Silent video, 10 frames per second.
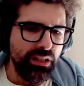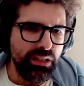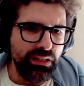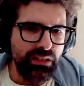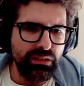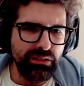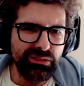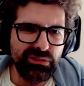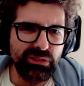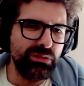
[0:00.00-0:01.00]

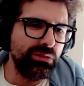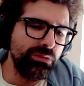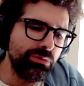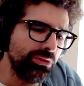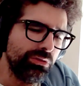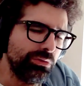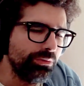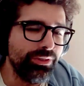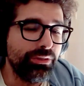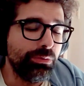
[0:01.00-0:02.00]
So there were 2
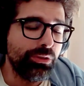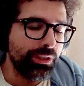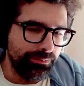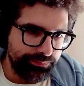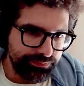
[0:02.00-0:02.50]
reasons mostly.